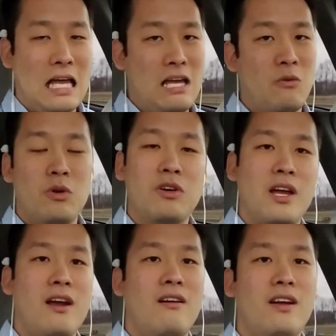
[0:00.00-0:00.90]
it will
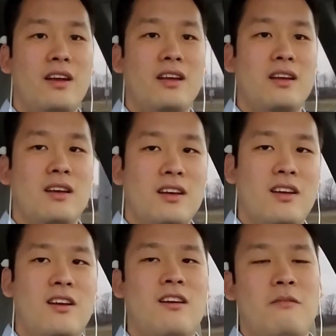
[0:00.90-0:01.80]
carry
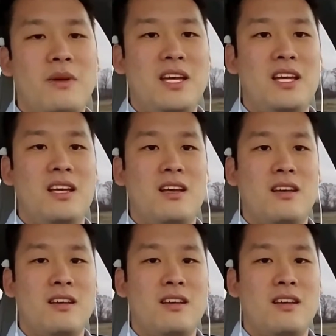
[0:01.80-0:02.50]
me